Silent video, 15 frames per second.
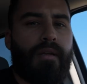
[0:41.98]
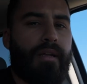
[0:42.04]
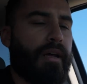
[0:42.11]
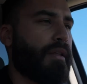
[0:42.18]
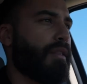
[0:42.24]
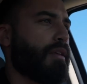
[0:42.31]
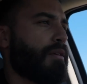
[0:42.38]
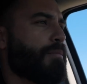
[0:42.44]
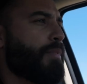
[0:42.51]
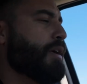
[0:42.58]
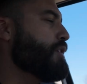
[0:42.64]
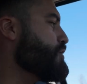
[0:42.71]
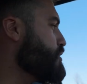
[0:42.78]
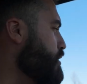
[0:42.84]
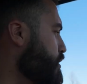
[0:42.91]
Now the
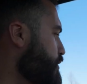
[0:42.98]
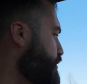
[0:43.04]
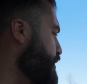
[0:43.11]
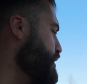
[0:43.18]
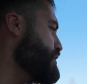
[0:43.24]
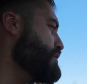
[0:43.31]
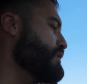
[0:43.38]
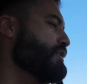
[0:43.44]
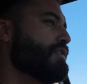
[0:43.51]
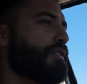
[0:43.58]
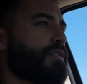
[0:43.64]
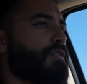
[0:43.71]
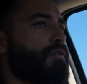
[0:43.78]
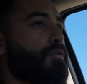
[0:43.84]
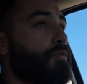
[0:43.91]
Pentastar V6
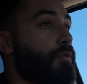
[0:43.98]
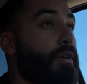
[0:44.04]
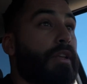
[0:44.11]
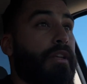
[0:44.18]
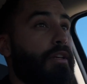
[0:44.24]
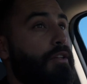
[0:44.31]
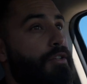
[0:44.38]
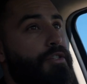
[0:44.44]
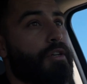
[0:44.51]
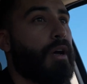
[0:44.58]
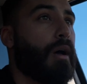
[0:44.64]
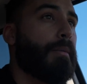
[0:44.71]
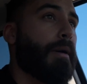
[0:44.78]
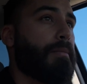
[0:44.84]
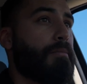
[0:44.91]
does a really good
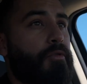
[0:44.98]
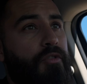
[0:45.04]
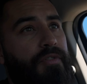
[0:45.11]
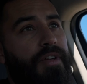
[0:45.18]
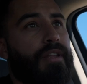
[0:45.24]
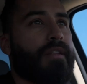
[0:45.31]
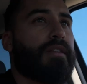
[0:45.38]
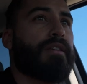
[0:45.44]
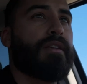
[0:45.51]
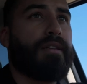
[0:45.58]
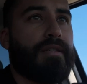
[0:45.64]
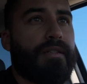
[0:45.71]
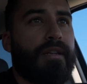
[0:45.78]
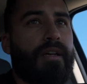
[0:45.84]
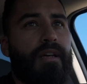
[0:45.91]
job at moving
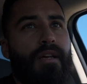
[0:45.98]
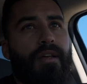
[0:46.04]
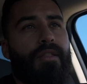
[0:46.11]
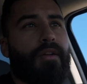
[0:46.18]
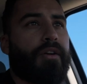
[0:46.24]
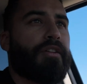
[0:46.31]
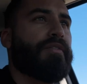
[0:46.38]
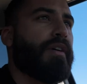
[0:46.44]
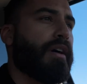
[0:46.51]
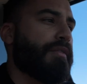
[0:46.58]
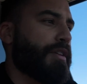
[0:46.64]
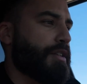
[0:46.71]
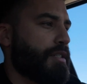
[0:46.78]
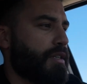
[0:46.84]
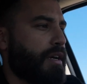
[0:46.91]
these
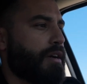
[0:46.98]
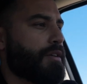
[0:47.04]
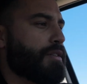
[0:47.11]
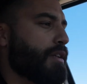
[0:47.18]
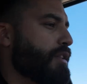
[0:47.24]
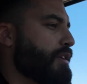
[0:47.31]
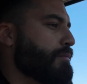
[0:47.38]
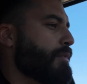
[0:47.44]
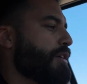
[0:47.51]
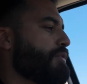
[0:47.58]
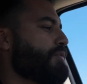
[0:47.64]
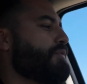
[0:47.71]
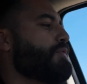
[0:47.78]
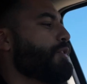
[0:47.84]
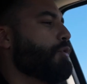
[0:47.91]
35-inch tires. I think my
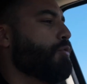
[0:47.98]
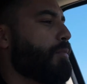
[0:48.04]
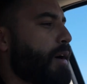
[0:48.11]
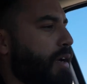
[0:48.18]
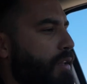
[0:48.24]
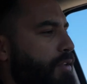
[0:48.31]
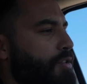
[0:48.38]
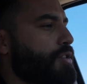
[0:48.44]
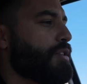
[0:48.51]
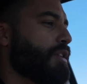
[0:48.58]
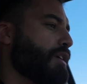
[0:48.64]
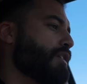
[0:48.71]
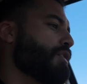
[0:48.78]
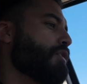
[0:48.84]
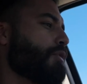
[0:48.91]
fuel mileage
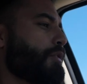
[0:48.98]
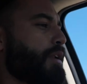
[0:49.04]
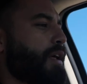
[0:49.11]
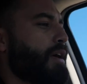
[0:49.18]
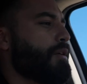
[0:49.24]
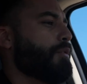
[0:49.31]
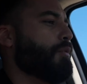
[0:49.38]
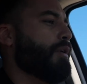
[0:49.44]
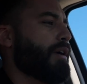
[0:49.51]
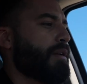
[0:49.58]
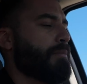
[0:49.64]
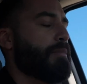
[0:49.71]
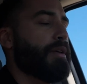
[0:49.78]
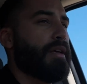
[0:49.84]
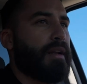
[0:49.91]
did go down quite
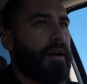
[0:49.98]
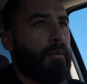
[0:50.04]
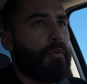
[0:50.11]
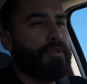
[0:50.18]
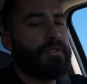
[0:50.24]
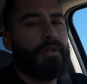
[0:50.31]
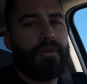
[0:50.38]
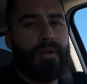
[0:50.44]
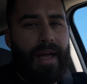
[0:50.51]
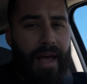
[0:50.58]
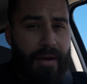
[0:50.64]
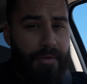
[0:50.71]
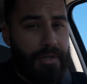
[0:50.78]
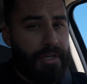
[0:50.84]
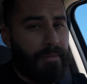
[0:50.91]
a bit. I was
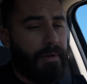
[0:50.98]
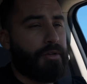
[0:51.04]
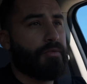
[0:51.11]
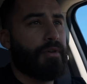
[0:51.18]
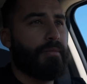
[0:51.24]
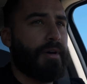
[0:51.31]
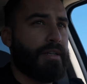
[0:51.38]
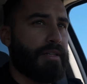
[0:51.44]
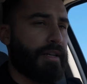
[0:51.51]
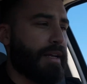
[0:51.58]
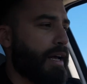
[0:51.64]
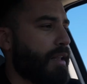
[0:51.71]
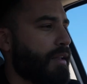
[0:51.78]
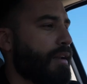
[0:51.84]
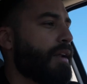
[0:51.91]
averaging about 20 miles to the
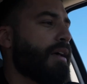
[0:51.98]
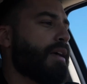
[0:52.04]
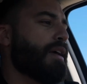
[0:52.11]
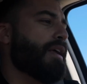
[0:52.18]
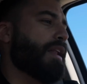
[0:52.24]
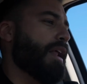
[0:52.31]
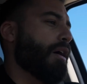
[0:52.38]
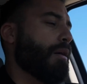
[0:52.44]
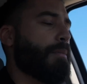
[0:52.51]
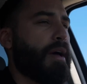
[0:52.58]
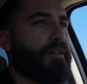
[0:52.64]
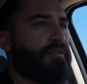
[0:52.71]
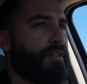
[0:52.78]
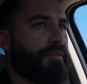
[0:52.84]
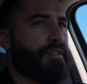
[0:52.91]
gallon. Now I'm
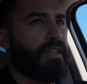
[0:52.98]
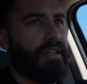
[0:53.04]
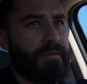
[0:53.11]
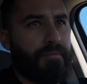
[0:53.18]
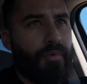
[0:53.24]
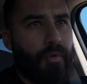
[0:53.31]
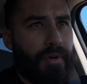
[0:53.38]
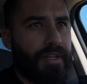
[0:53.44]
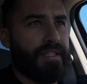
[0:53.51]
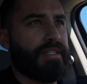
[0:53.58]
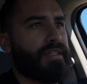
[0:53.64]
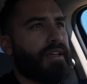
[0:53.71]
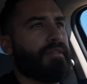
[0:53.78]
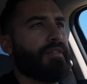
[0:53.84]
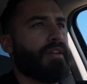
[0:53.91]
at
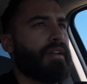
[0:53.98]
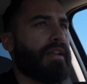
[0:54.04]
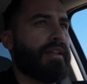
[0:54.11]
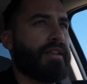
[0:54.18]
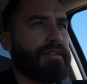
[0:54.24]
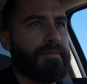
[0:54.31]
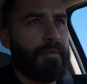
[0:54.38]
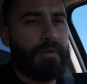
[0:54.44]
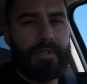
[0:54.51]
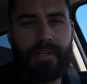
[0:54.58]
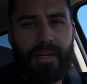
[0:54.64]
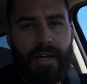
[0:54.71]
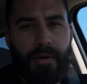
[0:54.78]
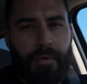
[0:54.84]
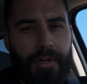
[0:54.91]
15.7, and that's
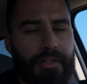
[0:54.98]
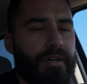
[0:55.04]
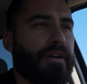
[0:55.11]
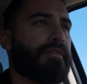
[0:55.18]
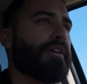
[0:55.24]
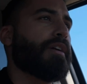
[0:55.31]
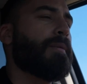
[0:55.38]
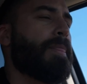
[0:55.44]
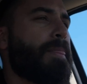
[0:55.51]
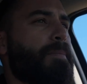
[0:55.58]
mostly highway driving.